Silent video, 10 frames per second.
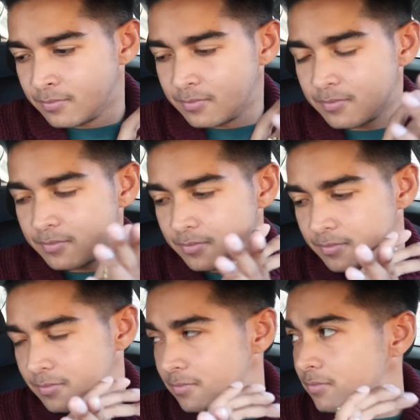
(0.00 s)

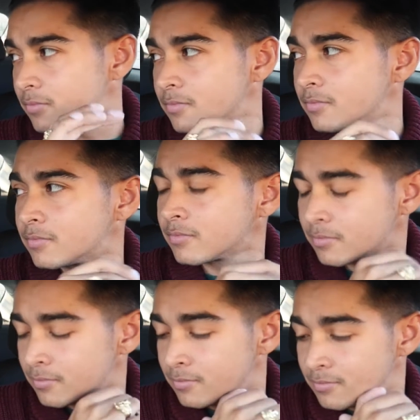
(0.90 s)

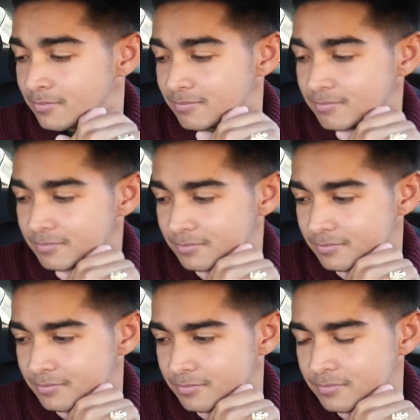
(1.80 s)

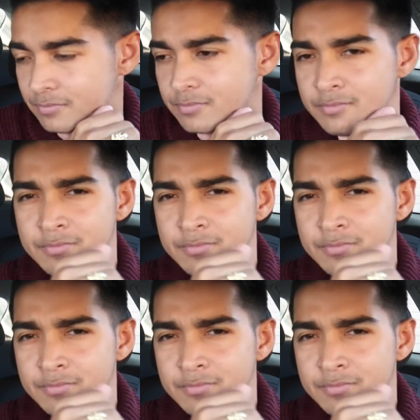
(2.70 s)
This person isn't speaking.